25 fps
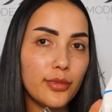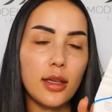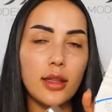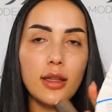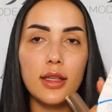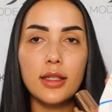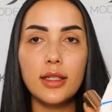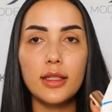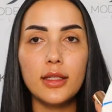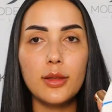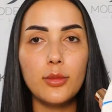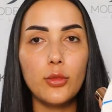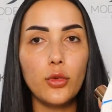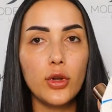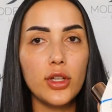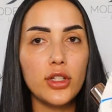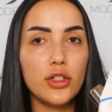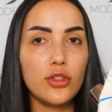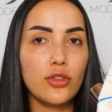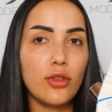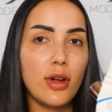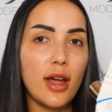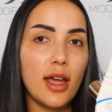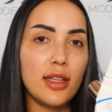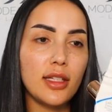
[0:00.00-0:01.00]
This is a
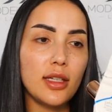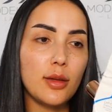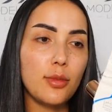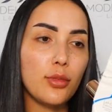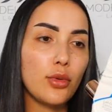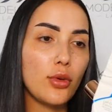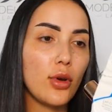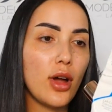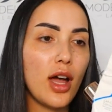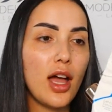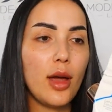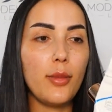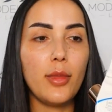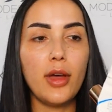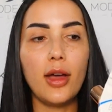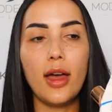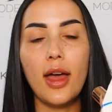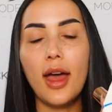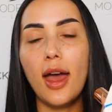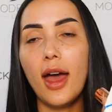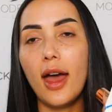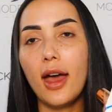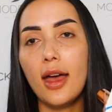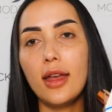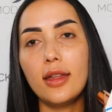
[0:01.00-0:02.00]
moisturizer,
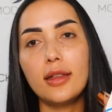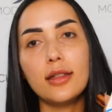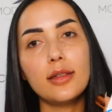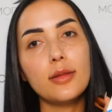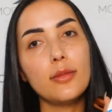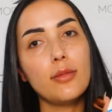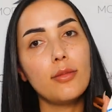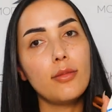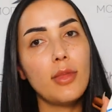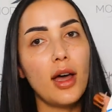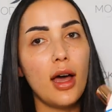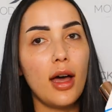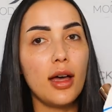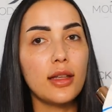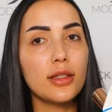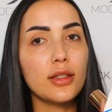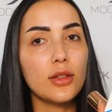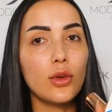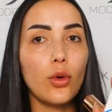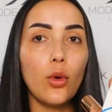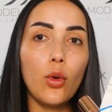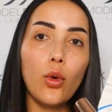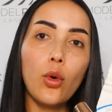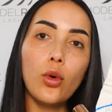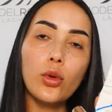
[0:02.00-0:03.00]
primer and
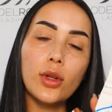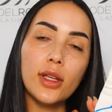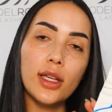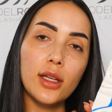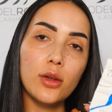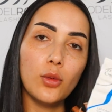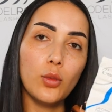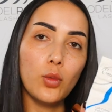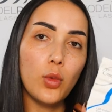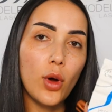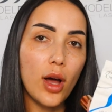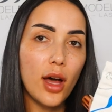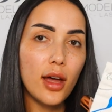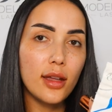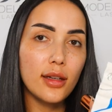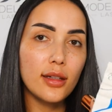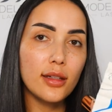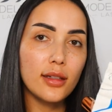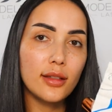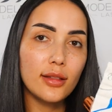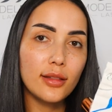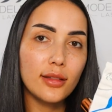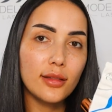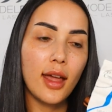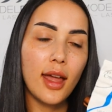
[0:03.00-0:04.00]
mask all in
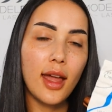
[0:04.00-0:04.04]
one,